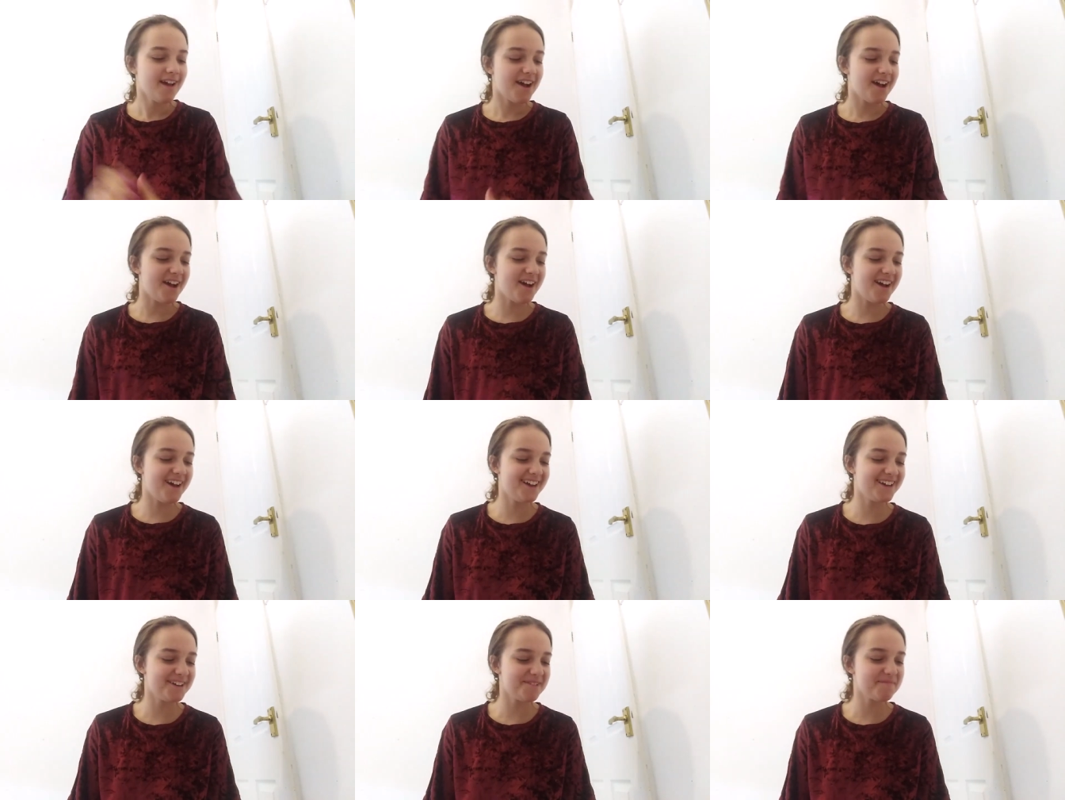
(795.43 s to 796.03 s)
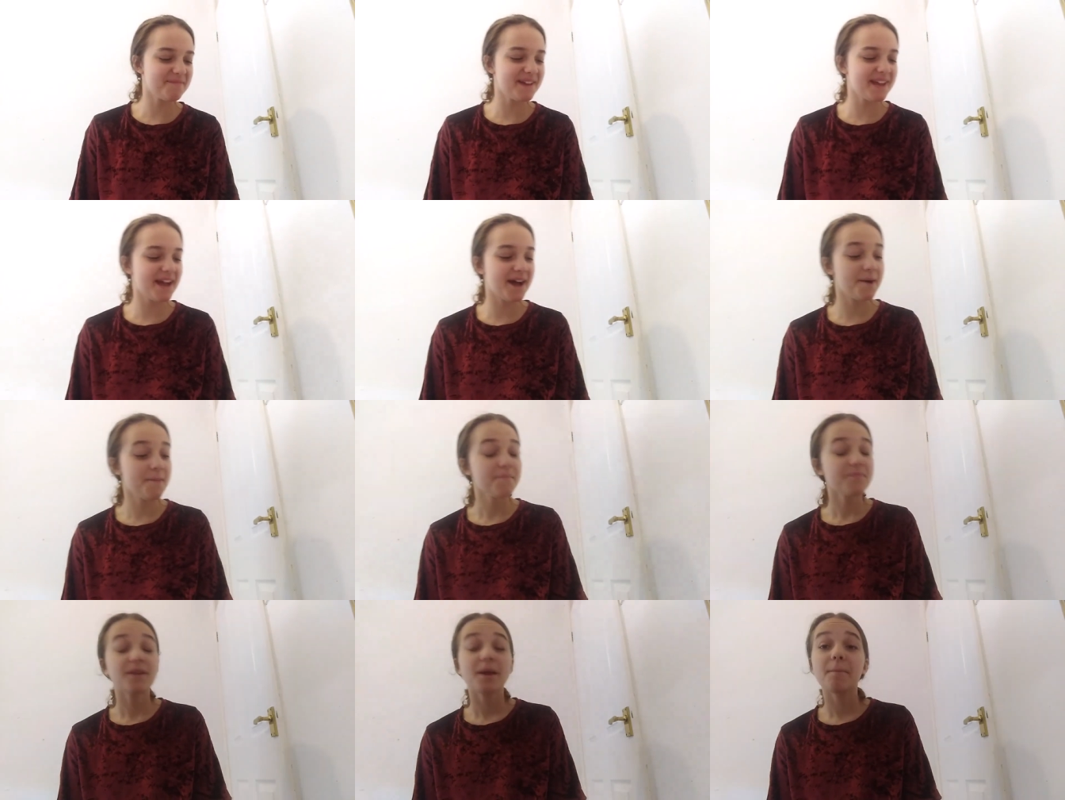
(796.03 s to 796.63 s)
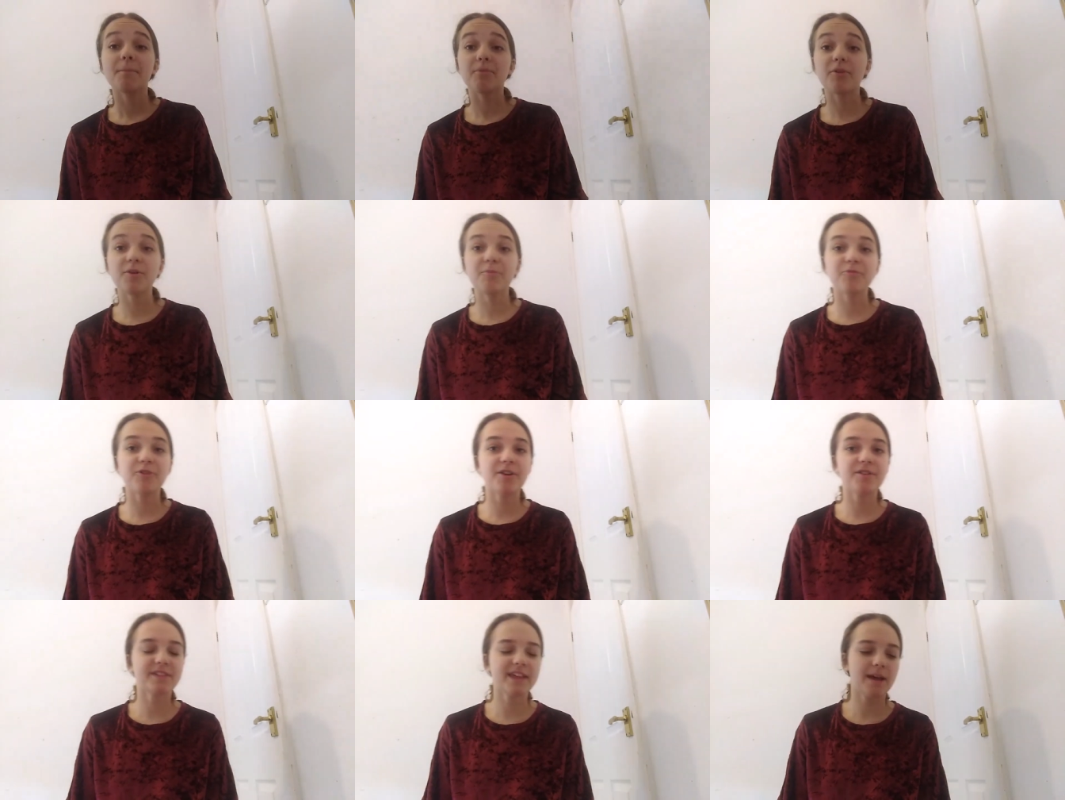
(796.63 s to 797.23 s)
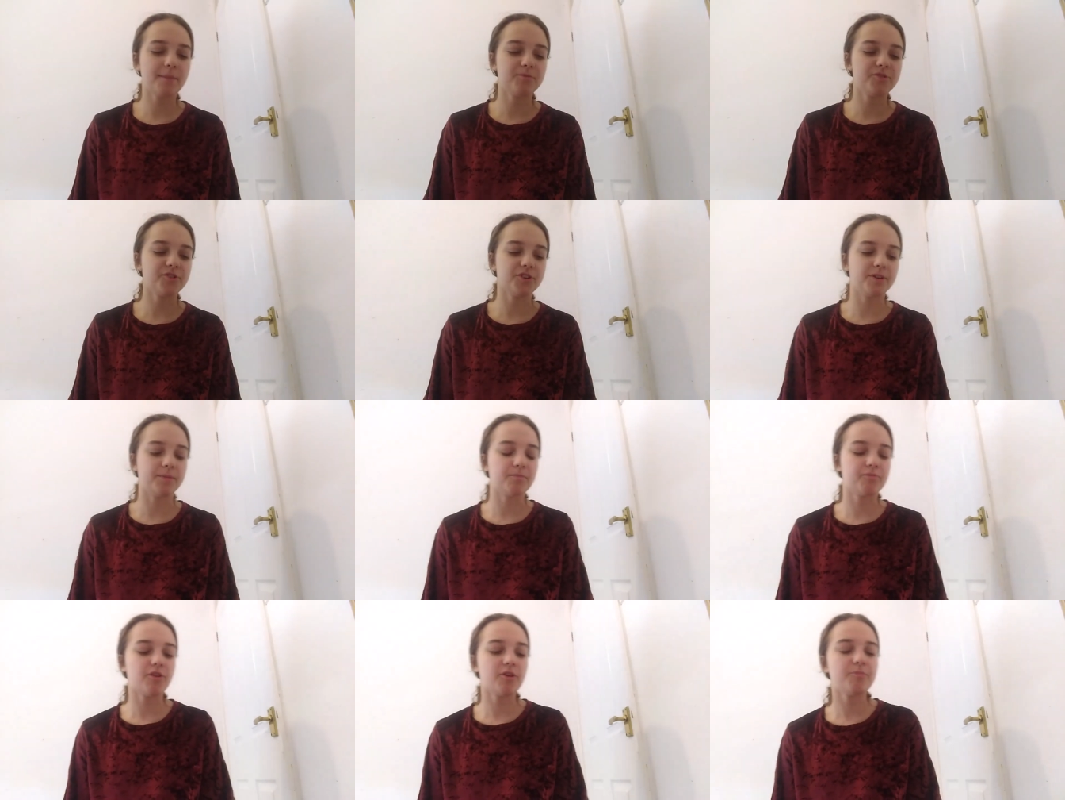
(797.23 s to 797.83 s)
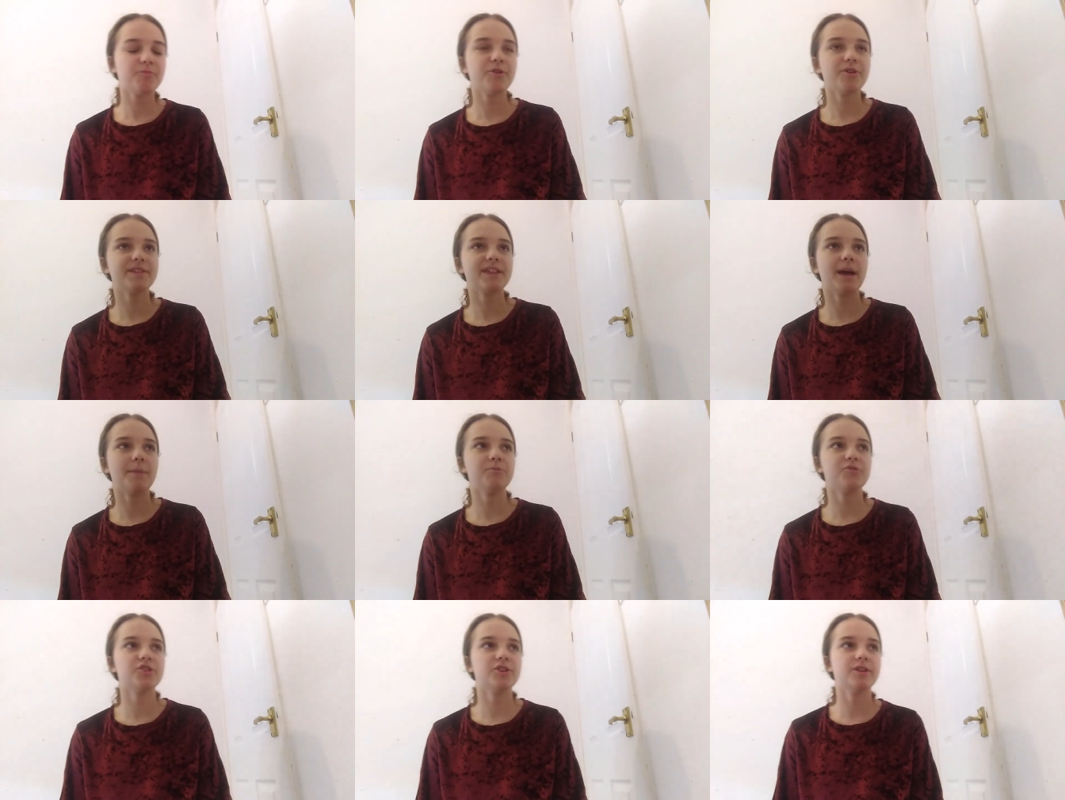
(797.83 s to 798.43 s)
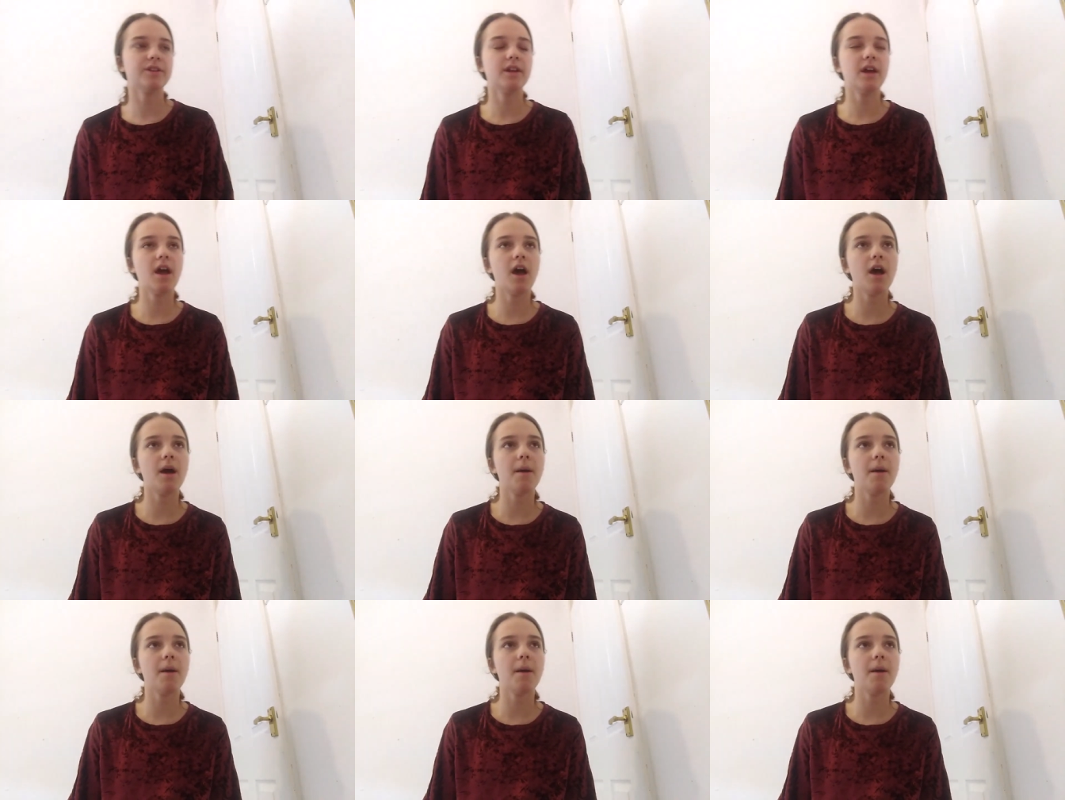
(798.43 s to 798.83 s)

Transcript: But yeah, proprioception. Proprioception